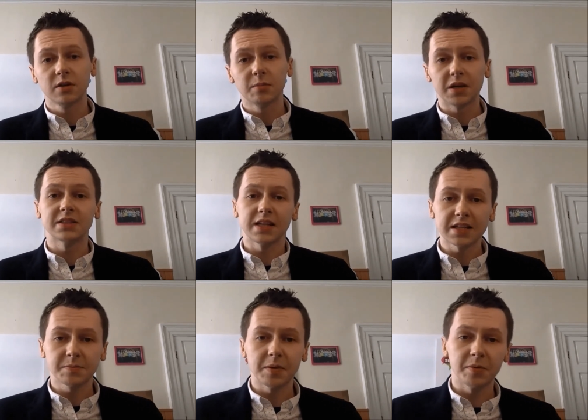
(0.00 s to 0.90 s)
Because
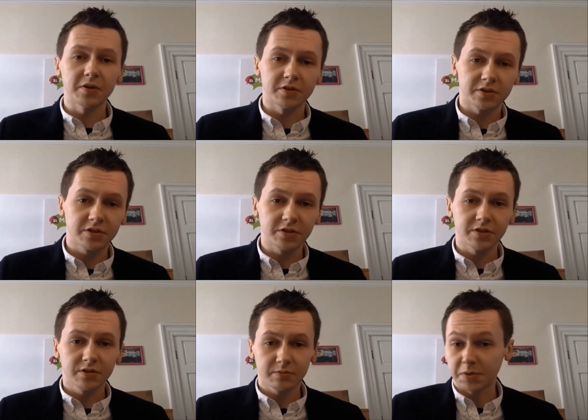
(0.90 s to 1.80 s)
less people
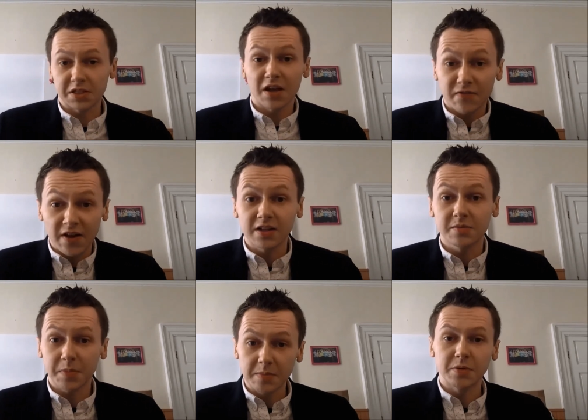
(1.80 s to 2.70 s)
understood. Because I
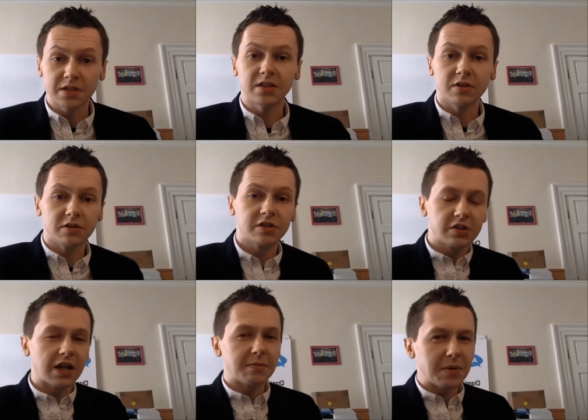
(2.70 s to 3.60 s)
felt people didn't
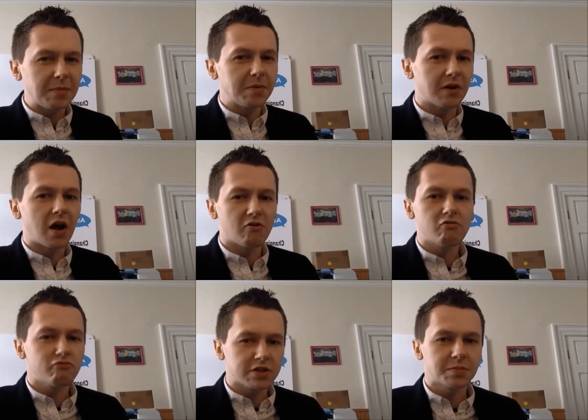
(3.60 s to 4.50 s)
understand. People
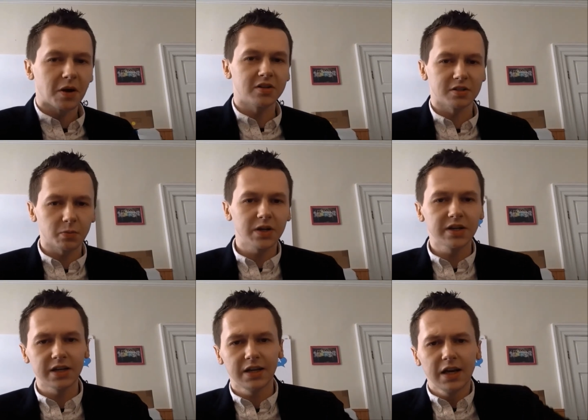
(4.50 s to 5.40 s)
responded
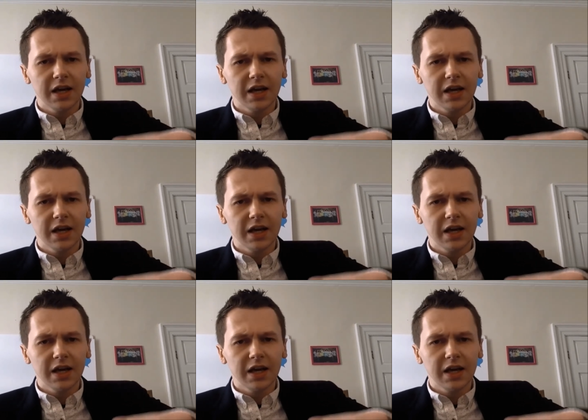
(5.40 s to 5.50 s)
weirdly